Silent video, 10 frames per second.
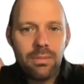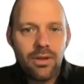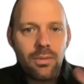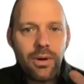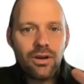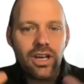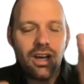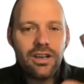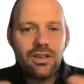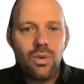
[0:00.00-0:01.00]
on the
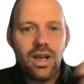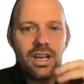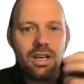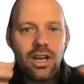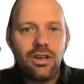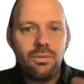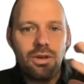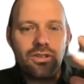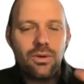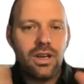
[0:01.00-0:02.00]
podcast where, you know, we're
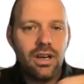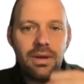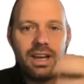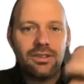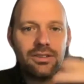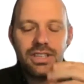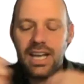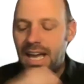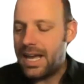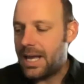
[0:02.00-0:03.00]
talking about
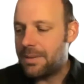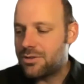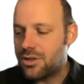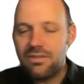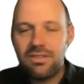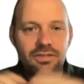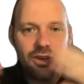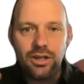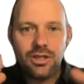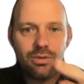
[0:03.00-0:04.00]
sort of
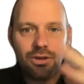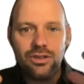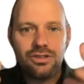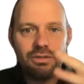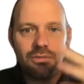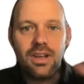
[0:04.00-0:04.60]
invertebrates and,